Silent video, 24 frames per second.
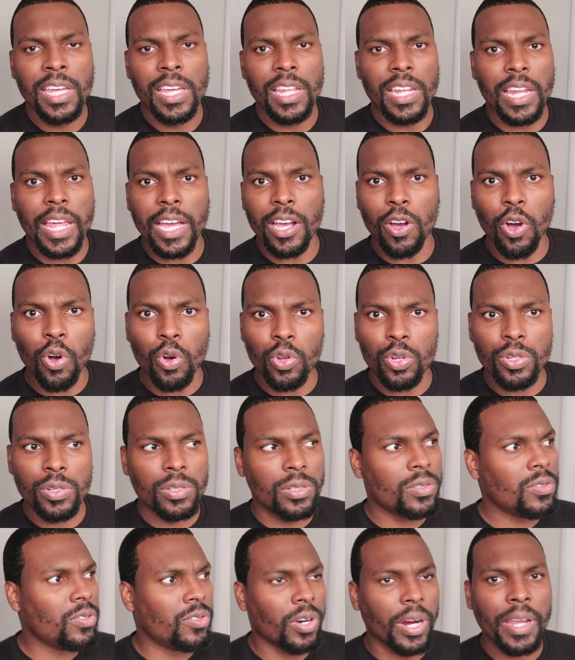like
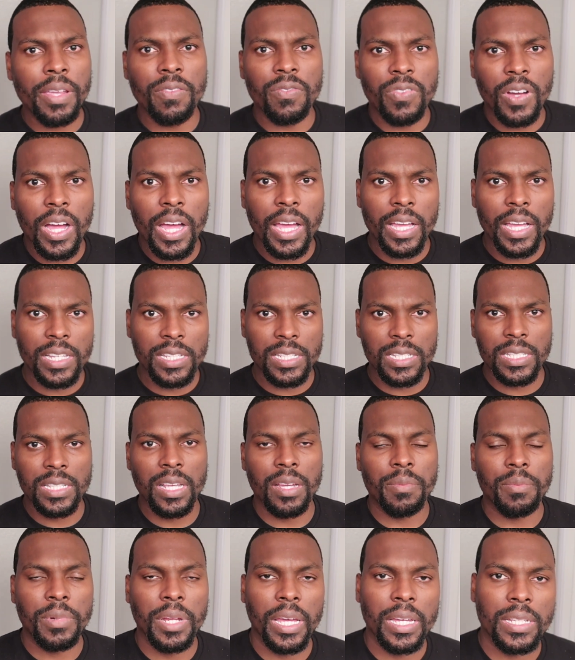old grapevines or
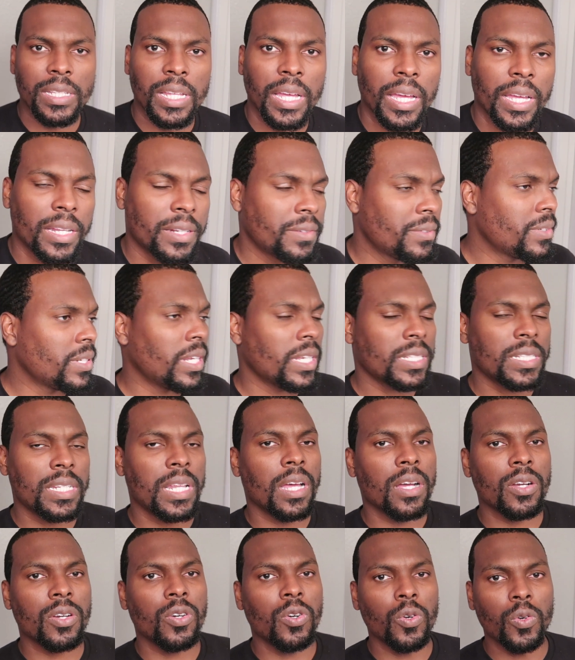something like that. That's
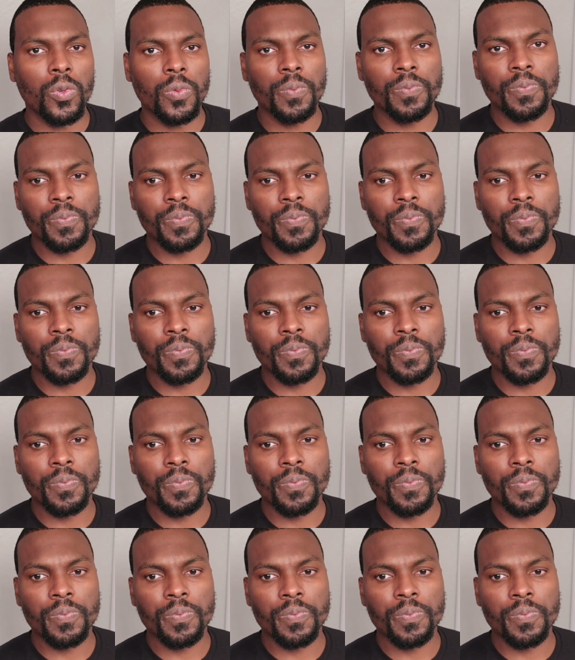not cool.